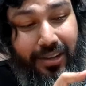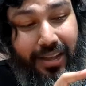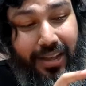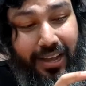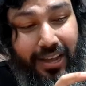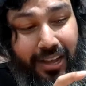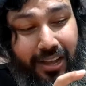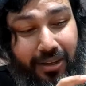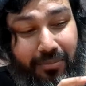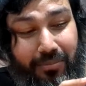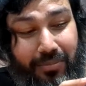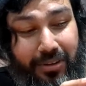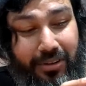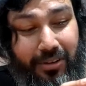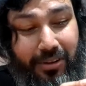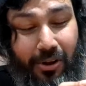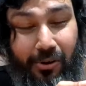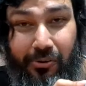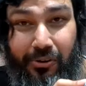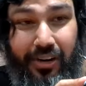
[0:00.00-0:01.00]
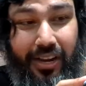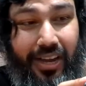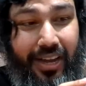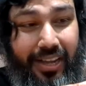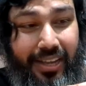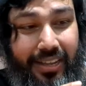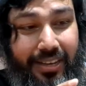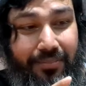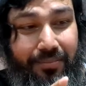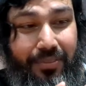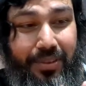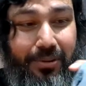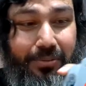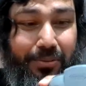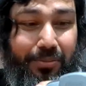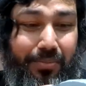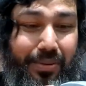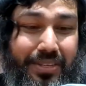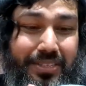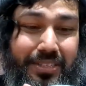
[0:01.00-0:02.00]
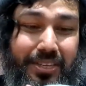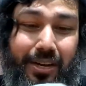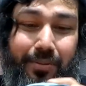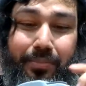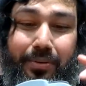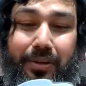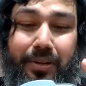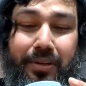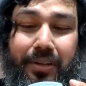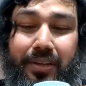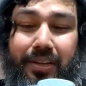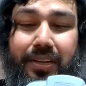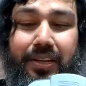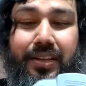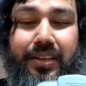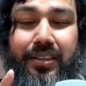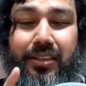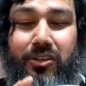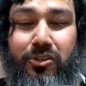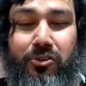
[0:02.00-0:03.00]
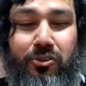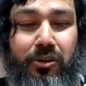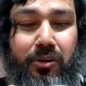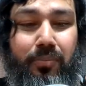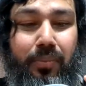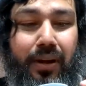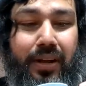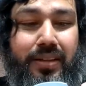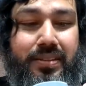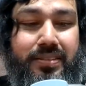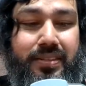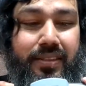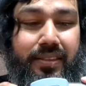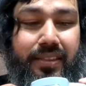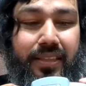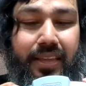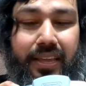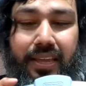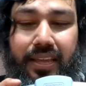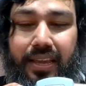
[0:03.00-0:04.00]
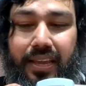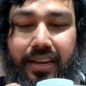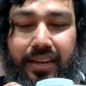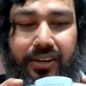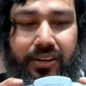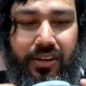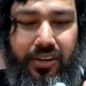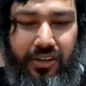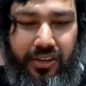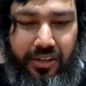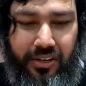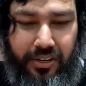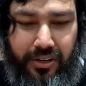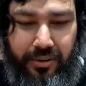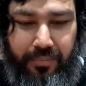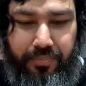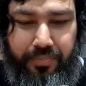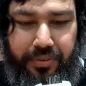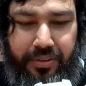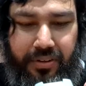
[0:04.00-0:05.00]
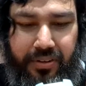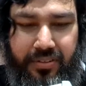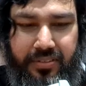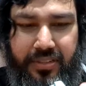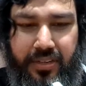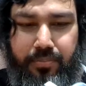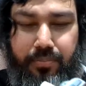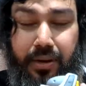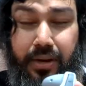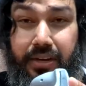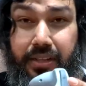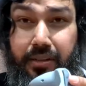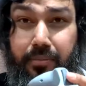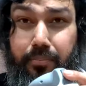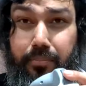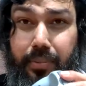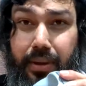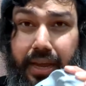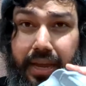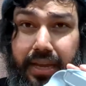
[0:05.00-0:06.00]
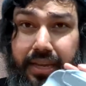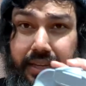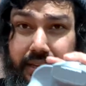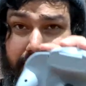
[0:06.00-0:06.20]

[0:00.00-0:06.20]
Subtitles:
You know, GoldenEye, it will mess up. The shoulder buttons are there, L and R, you've got a Z button at the back.